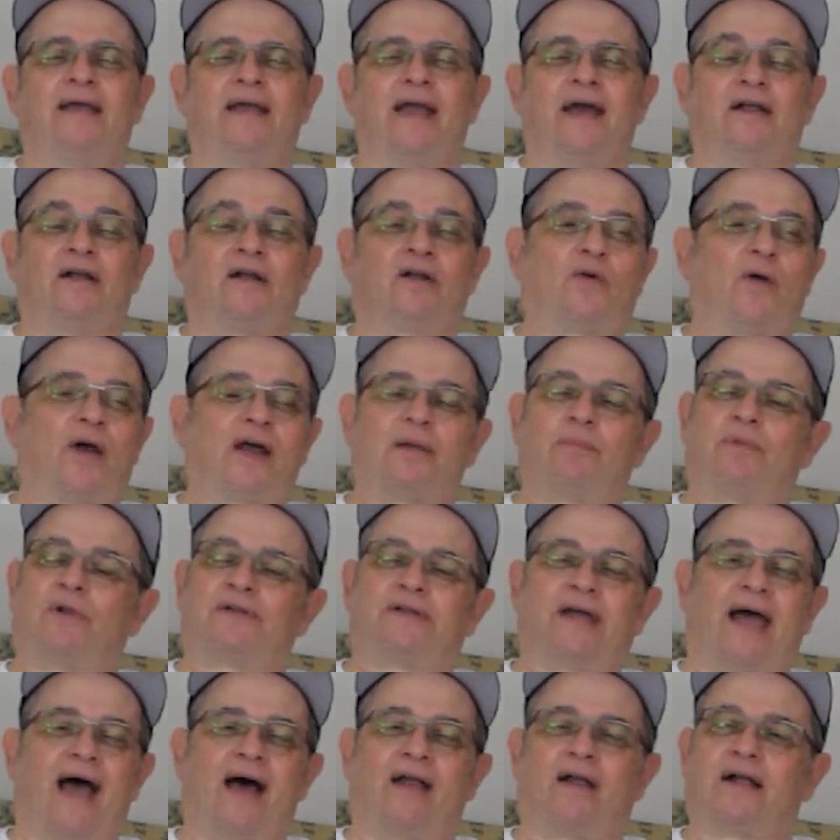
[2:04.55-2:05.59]
He had
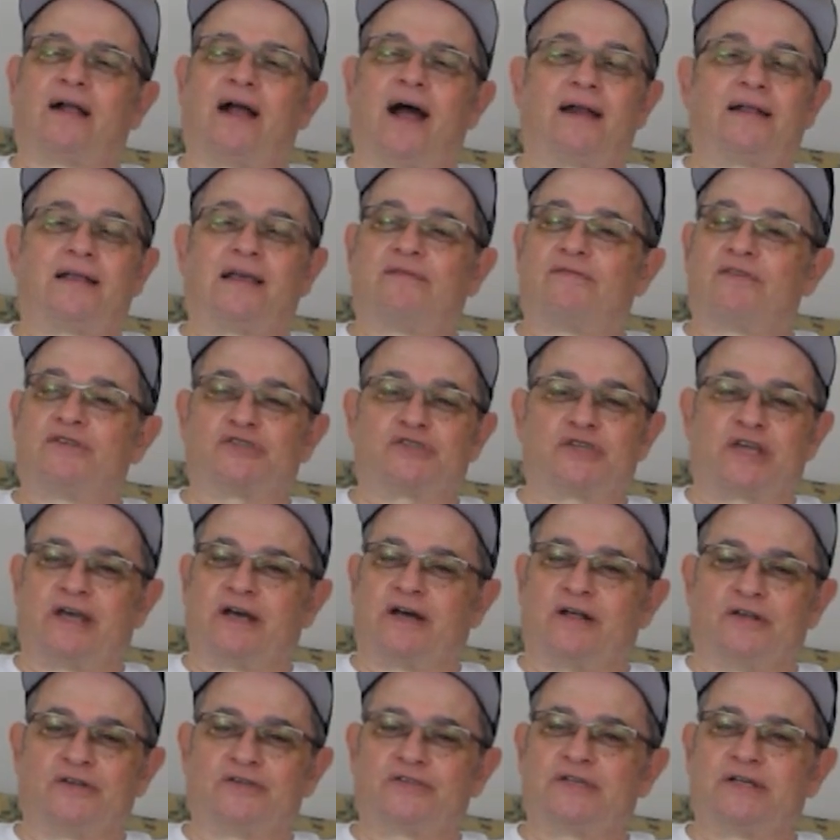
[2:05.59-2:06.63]
incredible talent, God-given
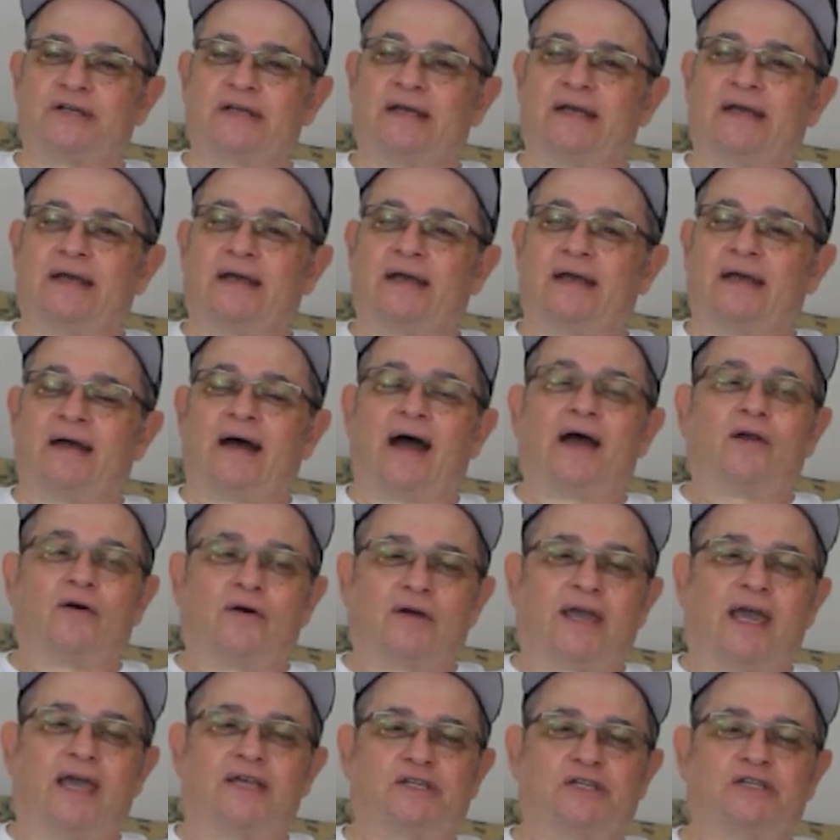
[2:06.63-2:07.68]
skills. I
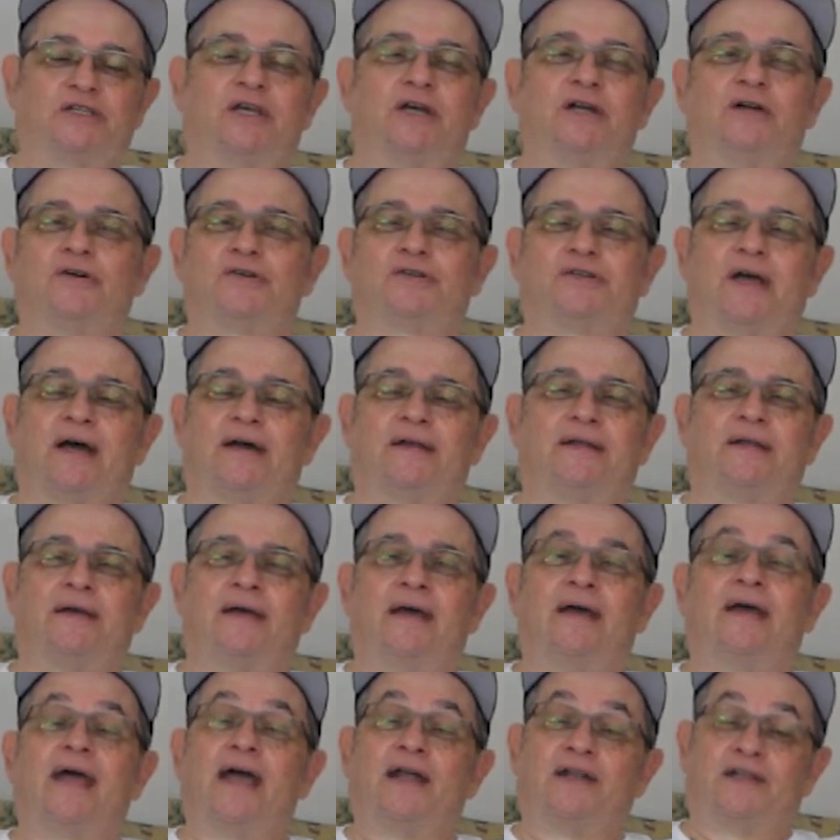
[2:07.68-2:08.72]
know Casey Stengel said,
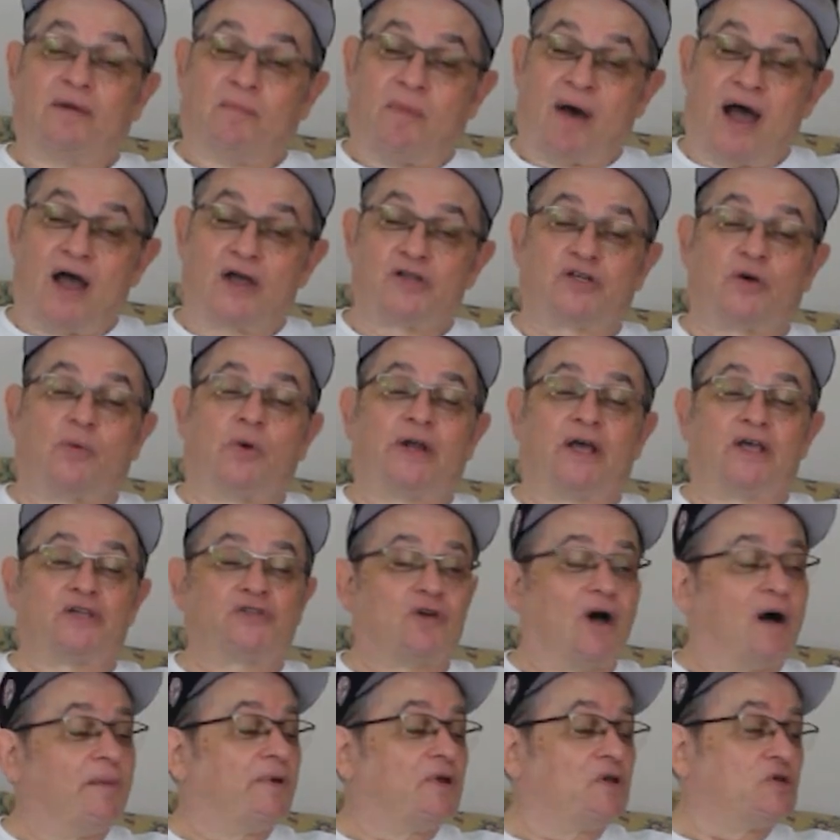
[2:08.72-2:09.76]
and DiMaggio, when they
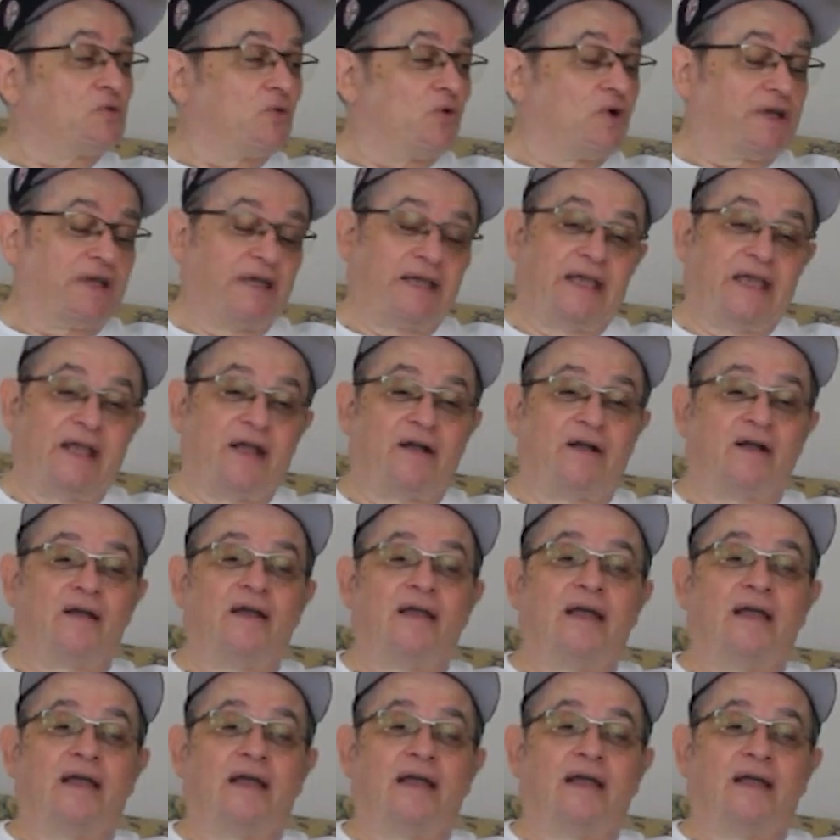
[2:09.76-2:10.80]
saw him in his rookie
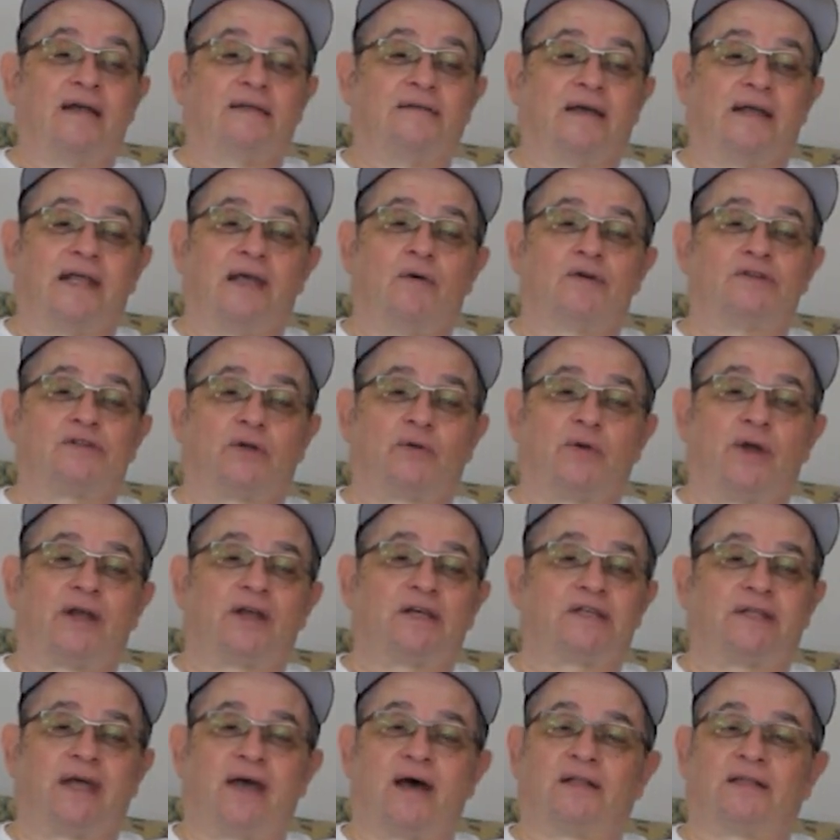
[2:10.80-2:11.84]
year, that he was the
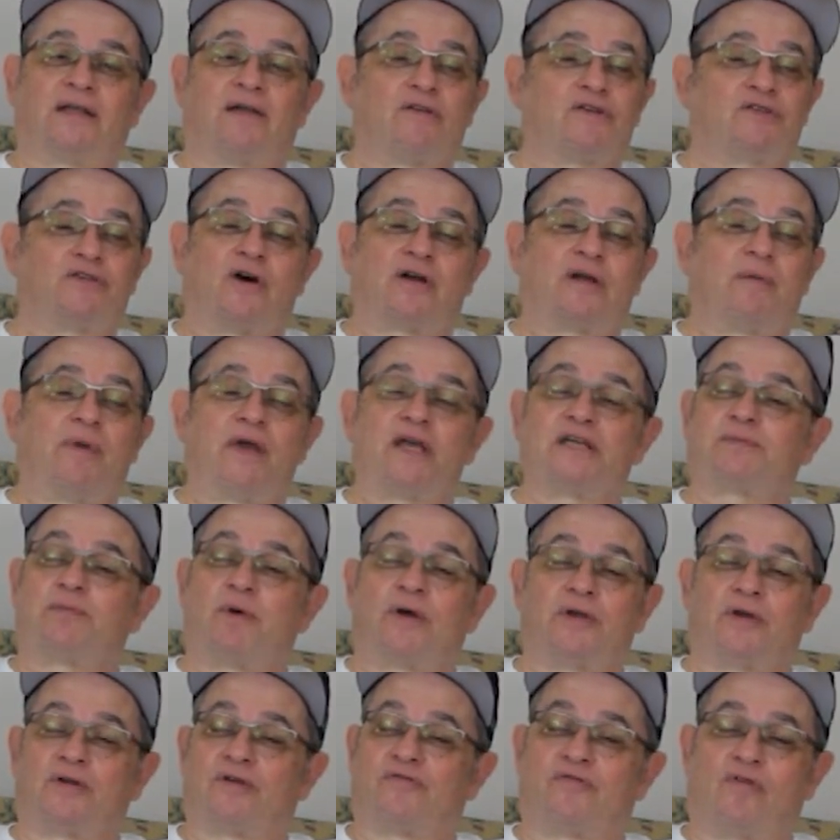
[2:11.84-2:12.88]
greatest talent they ever saw in a
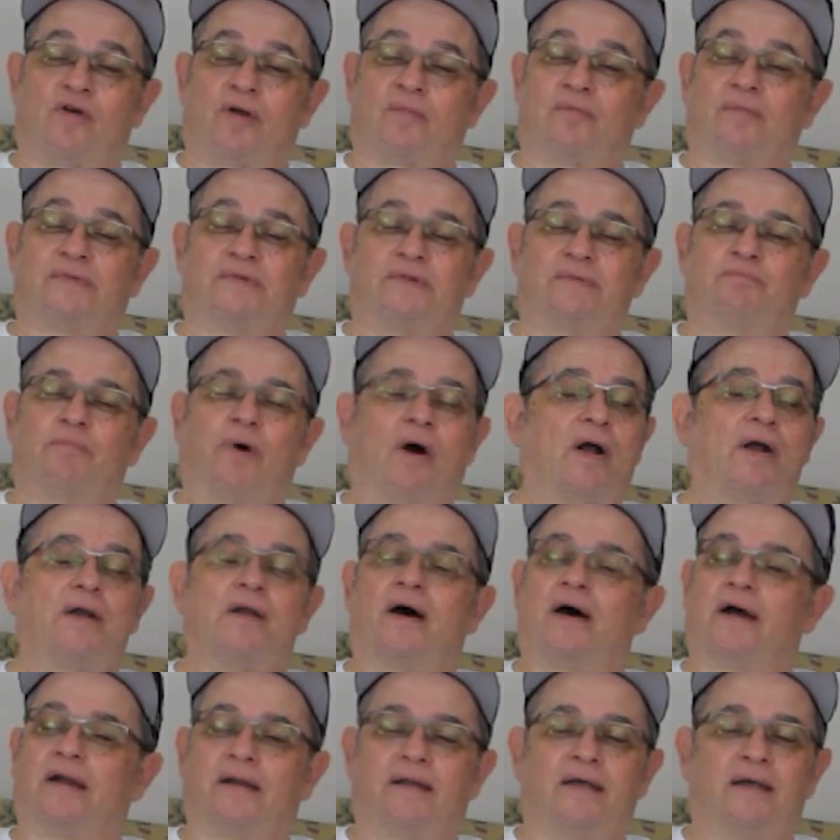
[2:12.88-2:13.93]
baseball uniform, bar
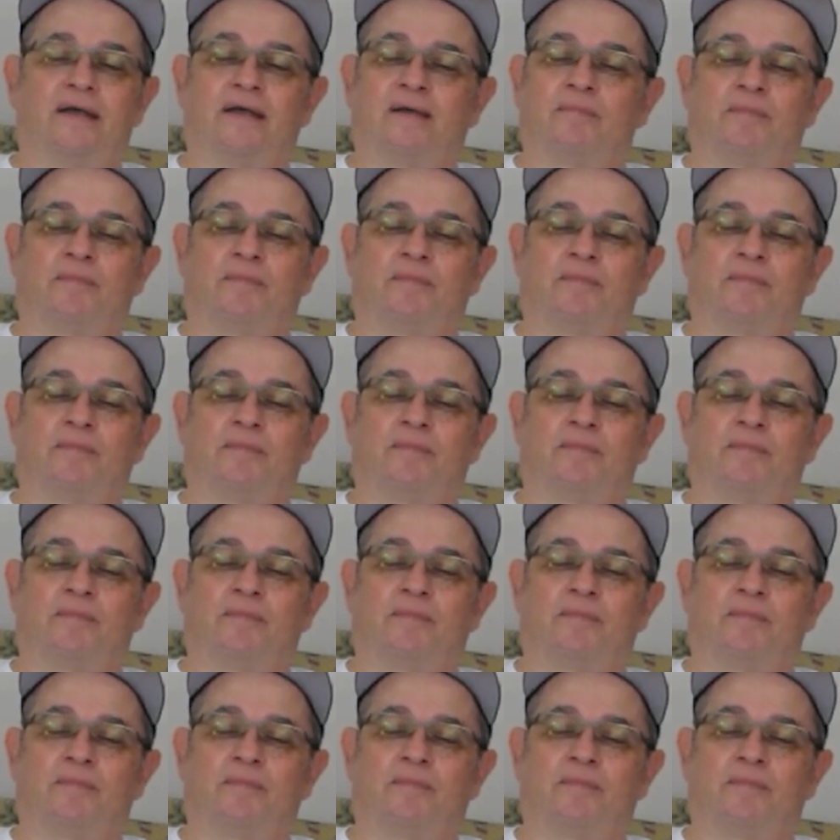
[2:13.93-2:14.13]
none.